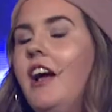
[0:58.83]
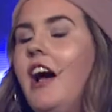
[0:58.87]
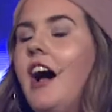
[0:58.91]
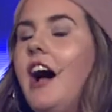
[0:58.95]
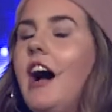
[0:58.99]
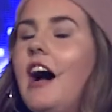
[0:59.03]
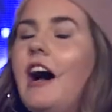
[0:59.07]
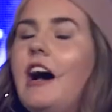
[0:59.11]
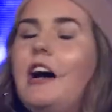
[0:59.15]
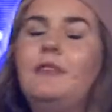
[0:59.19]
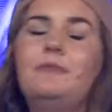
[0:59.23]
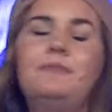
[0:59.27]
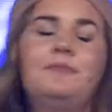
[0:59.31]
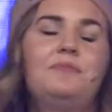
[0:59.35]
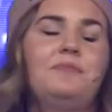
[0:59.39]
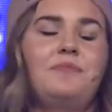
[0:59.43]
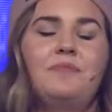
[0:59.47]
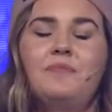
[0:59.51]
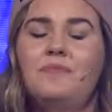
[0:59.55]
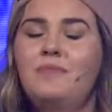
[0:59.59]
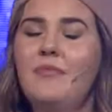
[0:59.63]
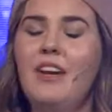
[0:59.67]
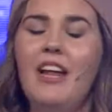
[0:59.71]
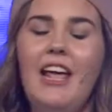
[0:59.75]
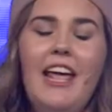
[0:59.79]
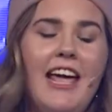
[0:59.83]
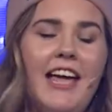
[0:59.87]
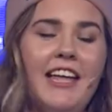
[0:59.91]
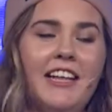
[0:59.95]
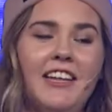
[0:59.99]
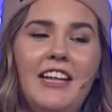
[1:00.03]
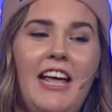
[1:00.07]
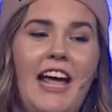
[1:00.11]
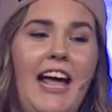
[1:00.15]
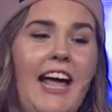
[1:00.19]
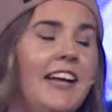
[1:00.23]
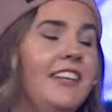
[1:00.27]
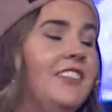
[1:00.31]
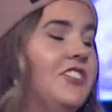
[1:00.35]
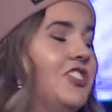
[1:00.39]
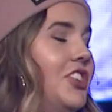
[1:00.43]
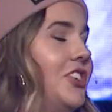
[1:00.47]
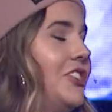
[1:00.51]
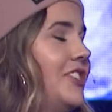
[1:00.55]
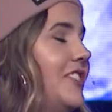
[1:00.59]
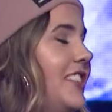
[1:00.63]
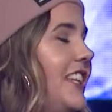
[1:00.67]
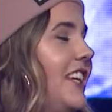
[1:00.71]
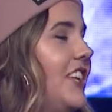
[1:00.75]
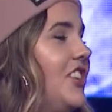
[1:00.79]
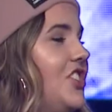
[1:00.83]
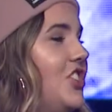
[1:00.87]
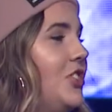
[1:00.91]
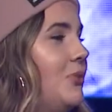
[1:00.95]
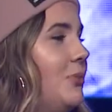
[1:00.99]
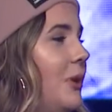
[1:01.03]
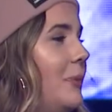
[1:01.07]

And your teacher